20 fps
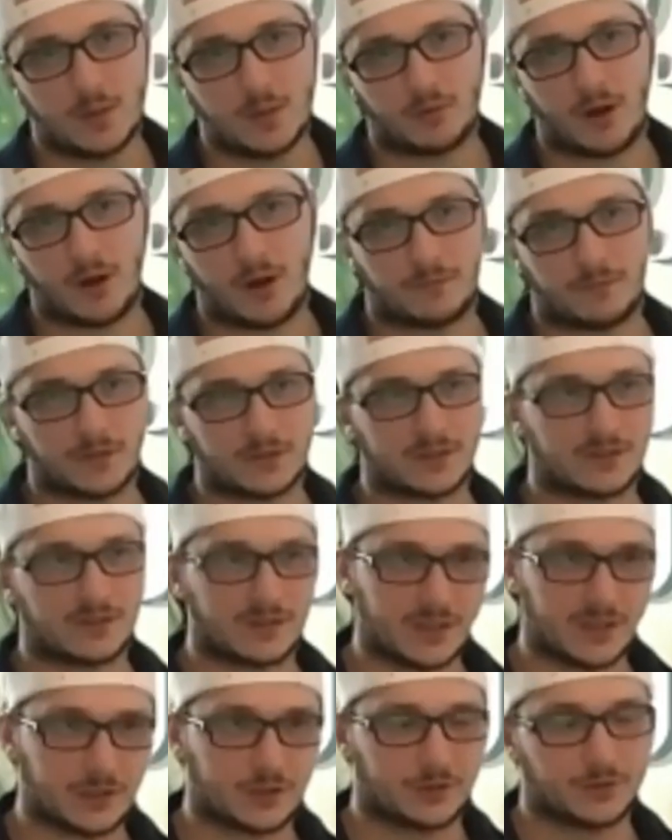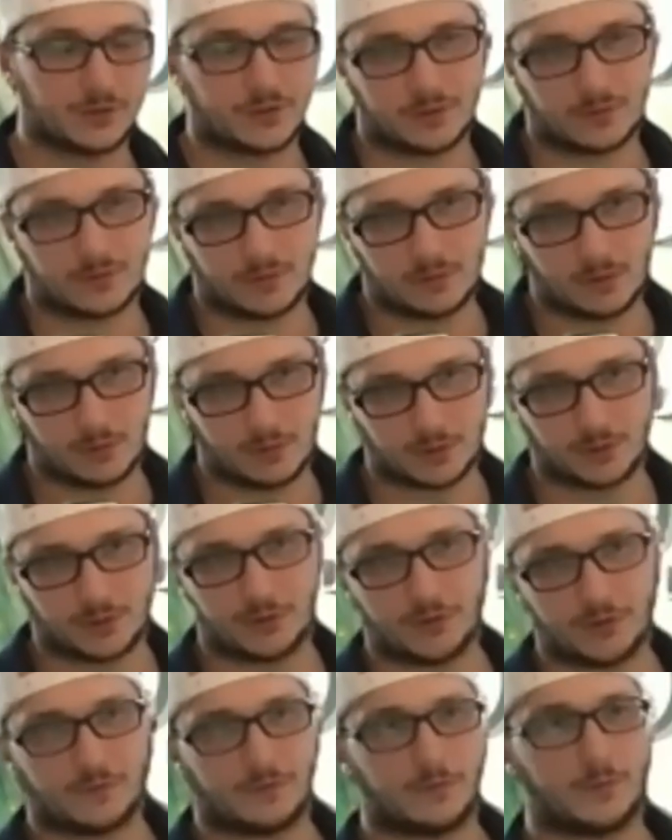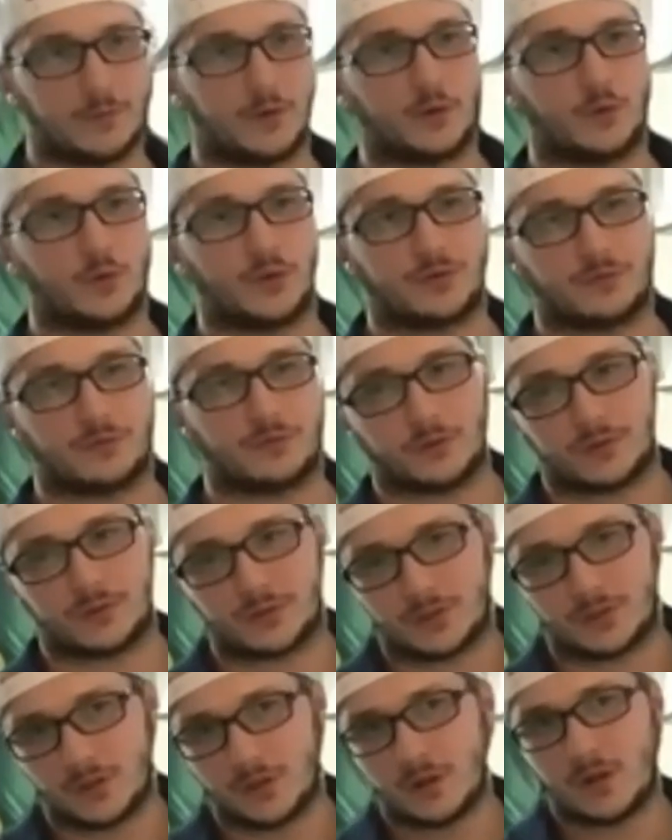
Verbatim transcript: prophets, and teachers. I'm sure you're familiar with the verse.